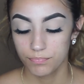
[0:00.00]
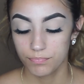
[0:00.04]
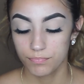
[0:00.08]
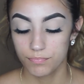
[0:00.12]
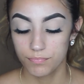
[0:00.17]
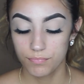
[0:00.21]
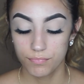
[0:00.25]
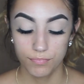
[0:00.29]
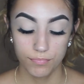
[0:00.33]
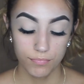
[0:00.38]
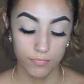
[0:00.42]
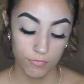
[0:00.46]

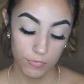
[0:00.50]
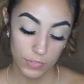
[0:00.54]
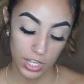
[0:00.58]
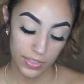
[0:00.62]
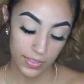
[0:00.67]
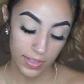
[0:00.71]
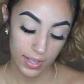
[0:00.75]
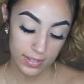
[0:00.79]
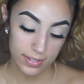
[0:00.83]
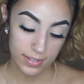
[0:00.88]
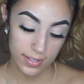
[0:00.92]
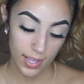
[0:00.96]

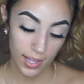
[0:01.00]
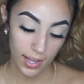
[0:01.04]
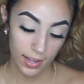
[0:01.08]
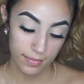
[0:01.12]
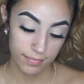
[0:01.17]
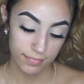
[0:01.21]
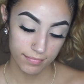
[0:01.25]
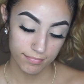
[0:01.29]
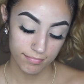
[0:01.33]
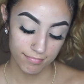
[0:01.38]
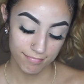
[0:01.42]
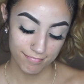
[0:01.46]
and that's that.
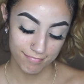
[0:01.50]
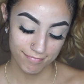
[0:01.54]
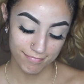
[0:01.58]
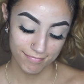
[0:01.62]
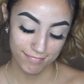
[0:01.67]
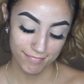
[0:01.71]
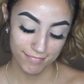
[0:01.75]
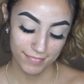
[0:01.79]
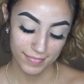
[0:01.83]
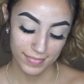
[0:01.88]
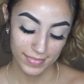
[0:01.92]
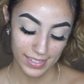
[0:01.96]

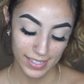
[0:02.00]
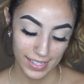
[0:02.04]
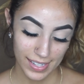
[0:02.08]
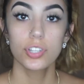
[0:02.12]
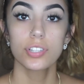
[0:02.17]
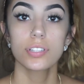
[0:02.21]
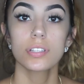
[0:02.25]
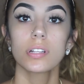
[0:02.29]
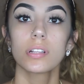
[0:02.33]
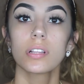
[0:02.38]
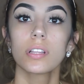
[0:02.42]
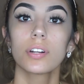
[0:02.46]

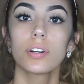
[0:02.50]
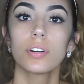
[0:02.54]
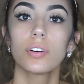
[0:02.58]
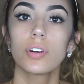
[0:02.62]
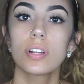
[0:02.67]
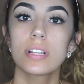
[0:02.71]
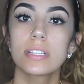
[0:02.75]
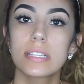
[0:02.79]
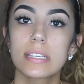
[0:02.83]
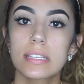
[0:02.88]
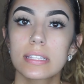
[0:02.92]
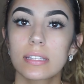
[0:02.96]
Just a
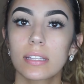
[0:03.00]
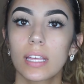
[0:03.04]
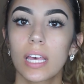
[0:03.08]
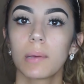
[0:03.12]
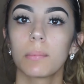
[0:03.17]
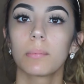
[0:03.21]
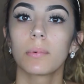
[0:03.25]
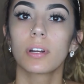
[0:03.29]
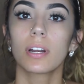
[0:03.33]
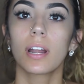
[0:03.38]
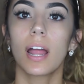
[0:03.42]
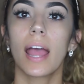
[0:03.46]
little
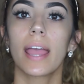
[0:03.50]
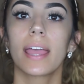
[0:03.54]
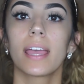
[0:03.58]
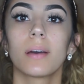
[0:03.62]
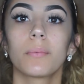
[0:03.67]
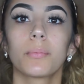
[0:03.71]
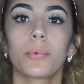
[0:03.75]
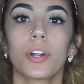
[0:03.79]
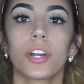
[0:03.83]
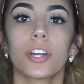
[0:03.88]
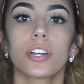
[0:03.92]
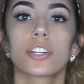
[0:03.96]
disclaimer, I
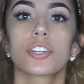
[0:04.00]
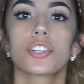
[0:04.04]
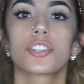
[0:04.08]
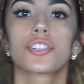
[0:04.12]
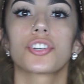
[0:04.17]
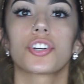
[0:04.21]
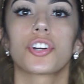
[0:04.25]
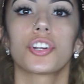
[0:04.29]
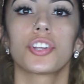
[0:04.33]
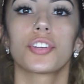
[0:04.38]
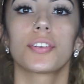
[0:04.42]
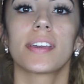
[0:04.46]
am wearing a
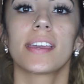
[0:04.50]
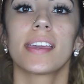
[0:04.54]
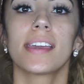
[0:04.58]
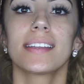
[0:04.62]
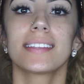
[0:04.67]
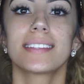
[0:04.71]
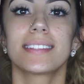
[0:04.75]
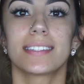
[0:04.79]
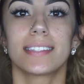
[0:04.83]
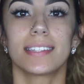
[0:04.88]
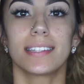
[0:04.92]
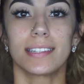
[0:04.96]
shirt. You
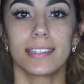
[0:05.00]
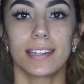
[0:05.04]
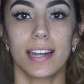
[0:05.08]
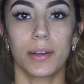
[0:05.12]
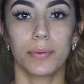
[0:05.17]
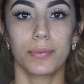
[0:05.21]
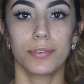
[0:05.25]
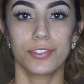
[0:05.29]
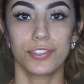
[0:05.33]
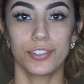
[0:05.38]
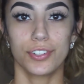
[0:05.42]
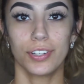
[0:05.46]
can't see it, I
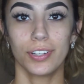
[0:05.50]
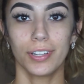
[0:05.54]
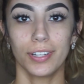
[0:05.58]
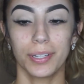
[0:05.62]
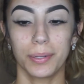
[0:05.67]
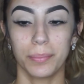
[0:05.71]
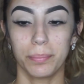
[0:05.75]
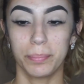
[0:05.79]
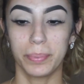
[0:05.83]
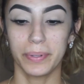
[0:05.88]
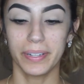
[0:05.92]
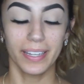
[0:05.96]
wish you
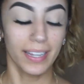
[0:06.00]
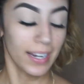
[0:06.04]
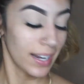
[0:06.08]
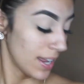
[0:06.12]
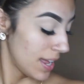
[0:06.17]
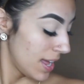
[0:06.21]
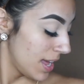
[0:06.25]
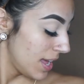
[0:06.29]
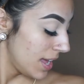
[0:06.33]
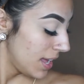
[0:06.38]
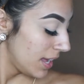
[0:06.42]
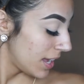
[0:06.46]
could, but
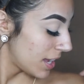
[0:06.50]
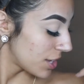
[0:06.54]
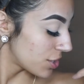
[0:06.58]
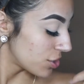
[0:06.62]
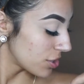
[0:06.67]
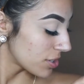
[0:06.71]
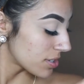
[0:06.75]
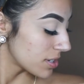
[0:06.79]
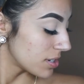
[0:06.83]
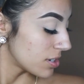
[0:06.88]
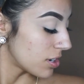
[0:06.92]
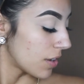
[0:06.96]
it's
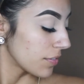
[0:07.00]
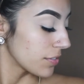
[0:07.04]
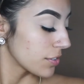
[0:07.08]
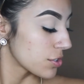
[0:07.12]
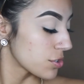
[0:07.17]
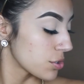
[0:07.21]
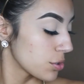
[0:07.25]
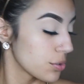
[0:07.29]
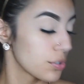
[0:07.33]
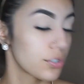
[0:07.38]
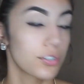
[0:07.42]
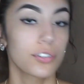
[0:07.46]
just an
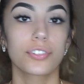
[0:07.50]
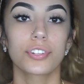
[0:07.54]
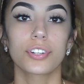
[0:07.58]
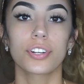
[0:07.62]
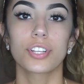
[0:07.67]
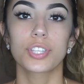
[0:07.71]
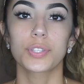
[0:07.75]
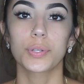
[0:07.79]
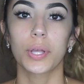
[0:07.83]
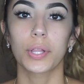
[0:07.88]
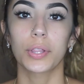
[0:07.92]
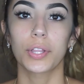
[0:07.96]
off-the-shoulder
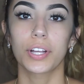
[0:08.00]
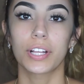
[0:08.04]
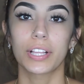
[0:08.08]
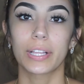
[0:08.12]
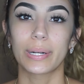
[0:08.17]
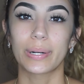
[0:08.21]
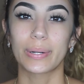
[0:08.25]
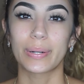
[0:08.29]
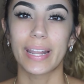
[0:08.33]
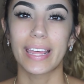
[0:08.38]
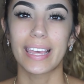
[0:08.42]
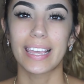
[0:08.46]
shirt, so I look a
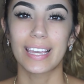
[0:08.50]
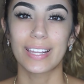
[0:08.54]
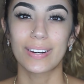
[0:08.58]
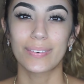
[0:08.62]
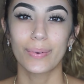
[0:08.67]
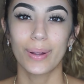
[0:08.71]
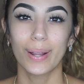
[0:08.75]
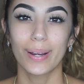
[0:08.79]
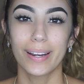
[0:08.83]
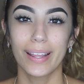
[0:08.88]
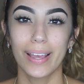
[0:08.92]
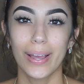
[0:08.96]
little naked
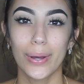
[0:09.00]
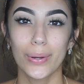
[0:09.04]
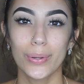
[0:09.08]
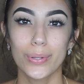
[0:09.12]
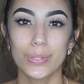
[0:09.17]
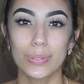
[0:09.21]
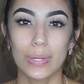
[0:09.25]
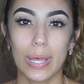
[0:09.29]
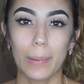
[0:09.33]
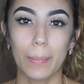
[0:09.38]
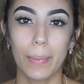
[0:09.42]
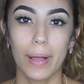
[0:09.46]
right now,
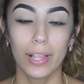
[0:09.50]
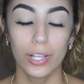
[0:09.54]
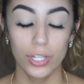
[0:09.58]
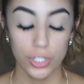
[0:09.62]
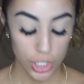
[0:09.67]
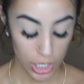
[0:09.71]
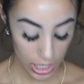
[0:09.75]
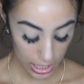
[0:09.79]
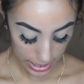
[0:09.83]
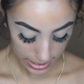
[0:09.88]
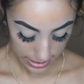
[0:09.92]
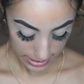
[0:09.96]
so I
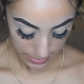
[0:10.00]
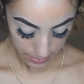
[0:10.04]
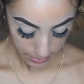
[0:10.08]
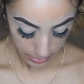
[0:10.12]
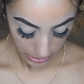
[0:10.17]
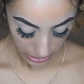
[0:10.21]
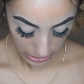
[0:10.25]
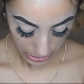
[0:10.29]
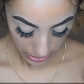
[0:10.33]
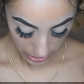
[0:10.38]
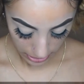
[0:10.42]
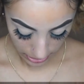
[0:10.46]
apologize,
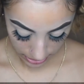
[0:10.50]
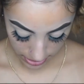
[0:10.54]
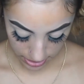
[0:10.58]
but